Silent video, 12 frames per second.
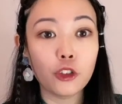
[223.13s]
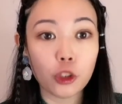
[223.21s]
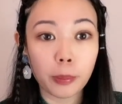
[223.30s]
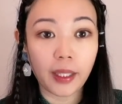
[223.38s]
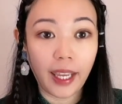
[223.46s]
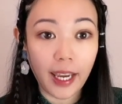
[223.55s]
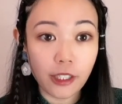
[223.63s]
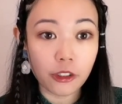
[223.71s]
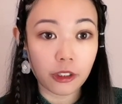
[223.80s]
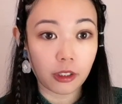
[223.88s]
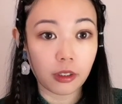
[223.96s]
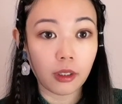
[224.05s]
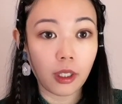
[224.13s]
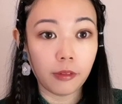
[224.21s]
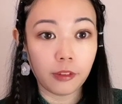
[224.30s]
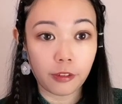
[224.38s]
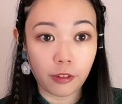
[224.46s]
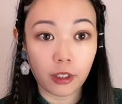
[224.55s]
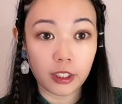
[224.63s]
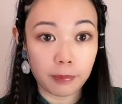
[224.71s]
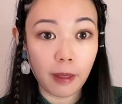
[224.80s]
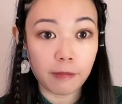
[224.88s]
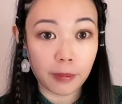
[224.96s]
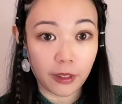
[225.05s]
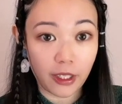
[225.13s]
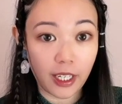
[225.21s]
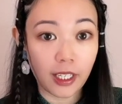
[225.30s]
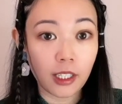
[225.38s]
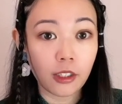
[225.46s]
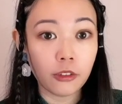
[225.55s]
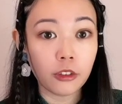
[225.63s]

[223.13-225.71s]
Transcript: duplication of the 1st February